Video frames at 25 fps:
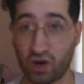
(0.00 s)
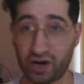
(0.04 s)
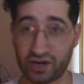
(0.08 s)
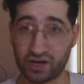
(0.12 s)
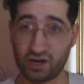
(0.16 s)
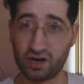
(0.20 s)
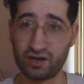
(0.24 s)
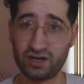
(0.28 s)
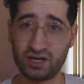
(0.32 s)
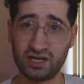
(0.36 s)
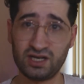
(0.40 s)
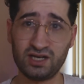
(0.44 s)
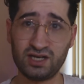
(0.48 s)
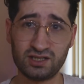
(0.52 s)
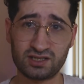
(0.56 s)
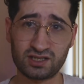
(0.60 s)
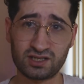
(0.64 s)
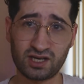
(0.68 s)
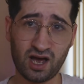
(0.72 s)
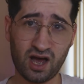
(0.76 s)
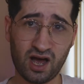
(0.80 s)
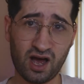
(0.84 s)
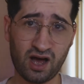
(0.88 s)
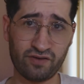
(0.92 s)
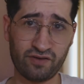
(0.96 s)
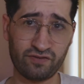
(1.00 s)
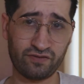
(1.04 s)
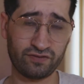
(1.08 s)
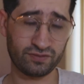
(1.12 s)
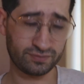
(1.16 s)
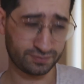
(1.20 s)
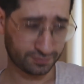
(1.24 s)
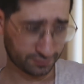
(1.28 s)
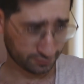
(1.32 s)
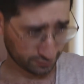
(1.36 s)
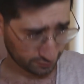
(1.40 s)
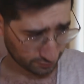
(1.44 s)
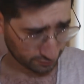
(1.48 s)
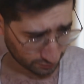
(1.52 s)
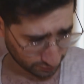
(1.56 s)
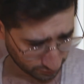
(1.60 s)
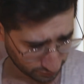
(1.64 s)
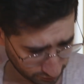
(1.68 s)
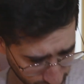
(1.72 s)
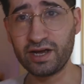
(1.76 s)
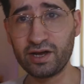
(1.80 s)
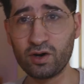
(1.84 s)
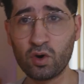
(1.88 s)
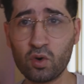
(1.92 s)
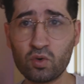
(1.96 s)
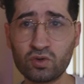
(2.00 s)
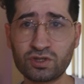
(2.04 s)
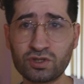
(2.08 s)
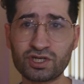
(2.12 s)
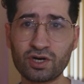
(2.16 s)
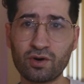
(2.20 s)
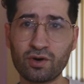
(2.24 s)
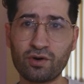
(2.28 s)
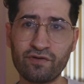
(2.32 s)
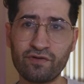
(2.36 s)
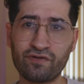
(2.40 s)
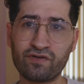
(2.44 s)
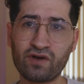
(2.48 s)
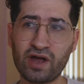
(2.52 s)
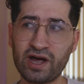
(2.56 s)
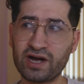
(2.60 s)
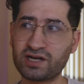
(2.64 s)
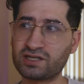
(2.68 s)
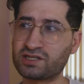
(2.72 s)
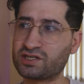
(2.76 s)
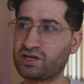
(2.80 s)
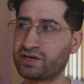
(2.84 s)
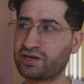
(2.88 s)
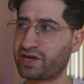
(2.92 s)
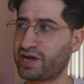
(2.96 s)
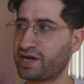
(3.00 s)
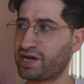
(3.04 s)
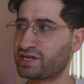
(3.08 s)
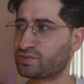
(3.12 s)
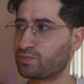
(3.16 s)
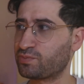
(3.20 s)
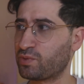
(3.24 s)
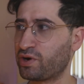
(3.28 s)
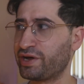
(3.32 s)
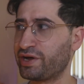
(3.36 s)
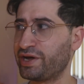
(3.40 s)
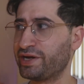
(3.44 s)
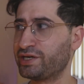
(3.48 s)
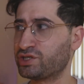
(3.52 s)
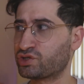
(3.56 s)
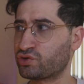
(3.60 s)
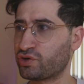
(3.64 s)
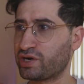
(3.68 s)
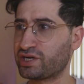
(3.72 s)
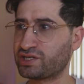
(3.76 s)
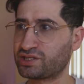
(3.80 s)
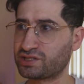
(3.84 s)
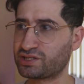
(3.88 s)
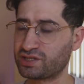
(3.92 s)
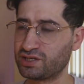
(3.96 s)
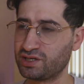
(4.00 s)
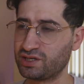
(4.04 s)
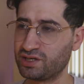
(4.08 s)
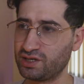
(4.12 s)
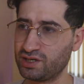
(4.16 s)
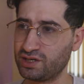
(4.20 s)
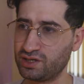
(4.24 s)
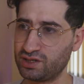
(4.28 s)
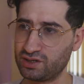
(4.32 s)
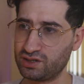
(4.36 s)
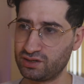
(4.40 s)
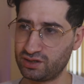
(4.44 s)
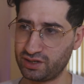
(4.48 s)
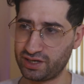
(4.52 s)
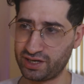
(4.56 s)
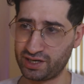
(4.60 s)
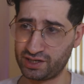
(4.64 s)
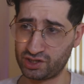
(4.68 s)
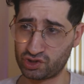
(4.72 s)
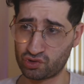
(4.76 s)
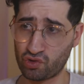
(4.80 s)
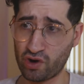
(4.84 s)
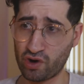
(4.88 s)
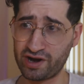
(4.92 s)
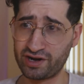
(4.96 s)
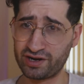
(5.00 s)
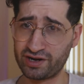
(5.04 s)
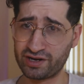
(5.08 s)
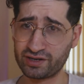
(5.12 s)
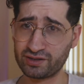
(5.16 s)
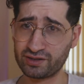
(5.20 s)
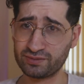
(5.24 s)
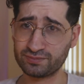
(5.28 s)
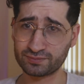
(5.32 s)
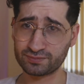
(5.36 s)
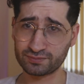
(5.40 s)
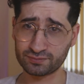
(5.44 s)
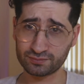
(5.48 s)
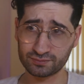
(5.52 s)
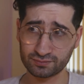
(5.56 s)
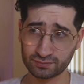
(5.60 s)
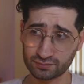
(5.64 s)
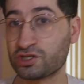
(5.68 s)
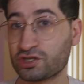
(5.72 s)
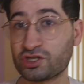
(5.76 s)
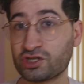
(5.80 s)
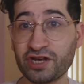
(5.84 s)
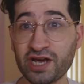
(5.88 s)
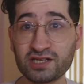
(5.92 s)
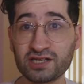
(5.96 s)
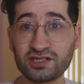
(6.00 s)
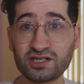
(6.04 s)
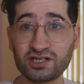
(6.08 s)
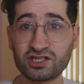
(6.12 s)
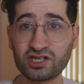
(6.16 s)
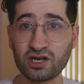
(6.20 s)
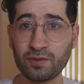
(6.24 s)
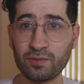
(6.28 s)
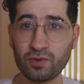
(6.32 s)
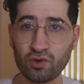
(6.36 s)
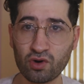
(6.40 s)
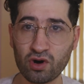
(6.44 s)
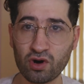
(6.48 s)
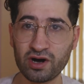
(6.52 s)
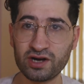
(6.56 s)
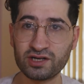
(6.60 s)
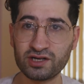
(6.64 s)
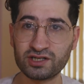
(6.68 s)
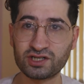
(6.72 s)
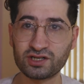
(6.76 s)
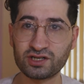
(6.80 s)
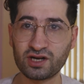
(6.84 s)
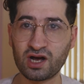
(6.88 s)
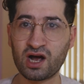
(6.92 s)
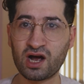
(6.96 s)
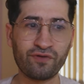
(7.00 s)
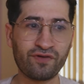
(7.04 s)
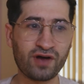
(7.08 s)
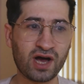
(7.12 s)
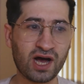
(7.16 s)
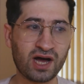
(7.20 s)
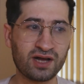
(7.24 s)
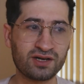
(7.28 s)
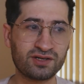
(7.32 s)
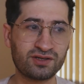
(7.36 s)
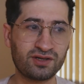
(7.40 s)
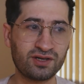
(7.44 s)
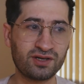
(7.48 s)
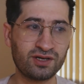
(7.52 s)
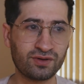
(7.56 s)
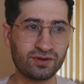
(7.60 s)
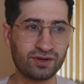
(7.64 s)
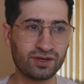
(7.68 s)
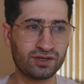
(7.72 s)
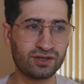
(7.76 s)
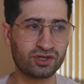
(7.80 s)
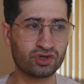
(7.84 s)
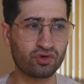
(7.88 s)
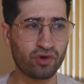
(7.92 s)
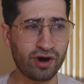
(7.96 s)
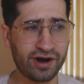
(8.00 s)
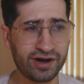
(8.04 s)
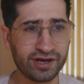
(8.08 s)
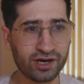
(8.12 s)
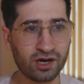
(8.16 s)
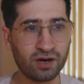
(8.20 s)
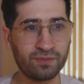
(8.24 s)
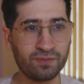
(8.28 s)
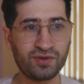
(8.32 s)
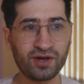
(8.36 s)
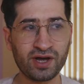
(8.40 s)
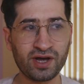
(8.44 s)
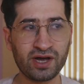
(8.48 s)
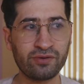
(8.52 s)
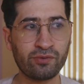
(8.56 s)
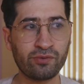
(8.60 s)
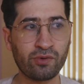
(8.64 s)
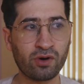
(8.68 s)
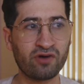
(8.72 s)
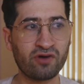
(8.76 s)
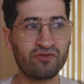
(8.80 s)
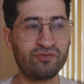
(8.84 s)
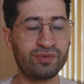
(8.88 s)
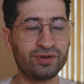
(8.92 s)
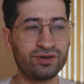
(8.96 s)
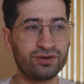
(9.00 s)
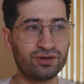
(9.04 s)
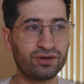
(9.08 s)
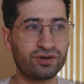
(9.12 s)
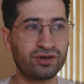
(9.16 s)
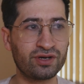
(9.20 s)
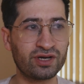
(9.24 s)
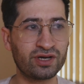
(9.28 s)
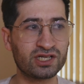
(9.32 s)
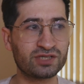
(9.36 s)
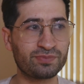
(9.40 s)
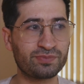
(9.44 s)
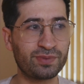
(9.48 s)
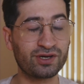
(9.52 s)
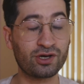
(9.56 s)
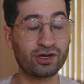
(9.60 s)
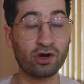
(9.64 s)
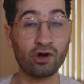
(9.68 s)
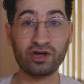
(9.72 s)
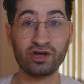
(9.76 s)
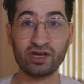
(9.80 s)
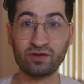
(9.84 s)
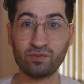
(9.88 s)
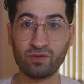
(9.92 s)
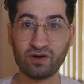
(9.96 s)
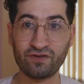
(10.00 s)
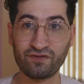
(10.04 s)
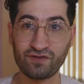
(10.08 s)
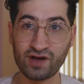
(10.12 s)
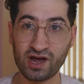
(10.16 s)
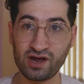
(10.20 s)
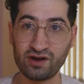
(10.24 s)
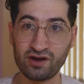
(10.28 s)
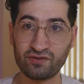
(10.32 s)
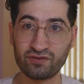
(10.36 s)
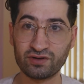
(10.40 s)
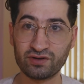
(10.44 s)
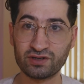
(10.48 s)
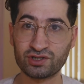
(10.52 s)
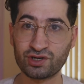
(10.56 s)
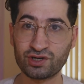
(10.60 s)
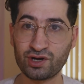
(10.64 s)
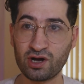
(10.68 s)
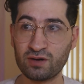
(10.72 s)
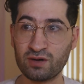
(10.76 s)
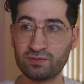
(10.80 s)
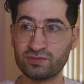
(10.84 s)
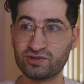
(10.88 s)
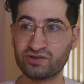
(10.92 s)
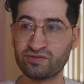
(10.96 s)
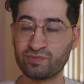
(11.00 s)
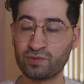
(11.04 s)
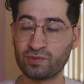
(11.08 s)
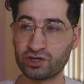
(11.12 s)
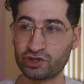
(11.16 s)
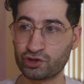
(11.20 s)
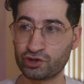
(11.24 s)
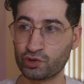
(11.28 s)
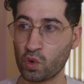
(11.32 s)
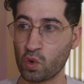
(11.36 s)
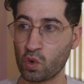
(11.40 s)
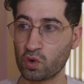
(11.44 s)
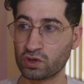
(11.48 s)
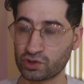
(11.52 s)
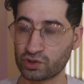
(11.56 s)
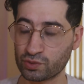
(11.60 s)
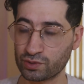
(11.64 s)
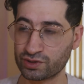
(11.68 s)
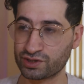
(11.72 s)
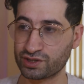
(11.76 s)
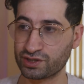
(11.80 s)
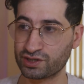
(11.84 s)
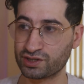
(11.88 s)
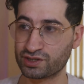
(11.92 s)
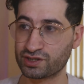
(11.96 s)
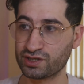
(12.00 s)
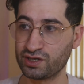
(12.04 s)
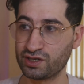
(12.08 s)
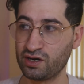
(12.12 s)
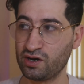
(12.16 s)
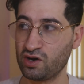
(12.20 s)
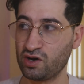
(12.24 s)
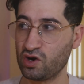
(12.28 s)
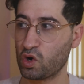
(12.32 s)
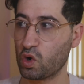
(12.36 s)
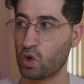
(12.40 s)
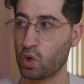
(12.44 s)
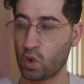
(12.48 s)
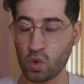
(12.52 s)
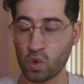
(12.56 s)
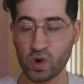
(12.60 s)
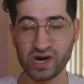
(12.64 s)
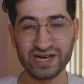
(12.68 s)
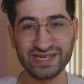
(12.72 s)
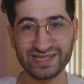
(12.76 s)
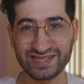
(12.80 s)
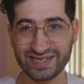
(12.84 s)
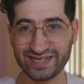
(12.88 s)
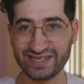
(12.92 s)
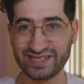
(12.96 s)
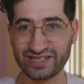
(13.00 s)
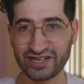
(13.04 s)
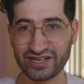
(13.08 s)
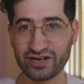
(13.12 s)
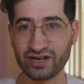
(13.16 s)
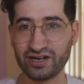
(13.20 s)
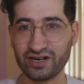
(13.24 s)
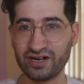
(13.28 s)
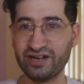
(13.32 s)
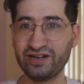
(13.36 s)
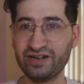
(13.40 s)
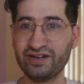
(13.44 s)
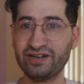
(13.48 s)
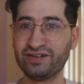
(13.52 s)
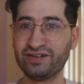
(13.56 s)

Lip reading: like I need to have. It also reflects, I guess, my interest in trading. So yeah, to summarize, we've had the trading update where I've been doing, it's been going in my favor in terms of my shorts, which is always easier,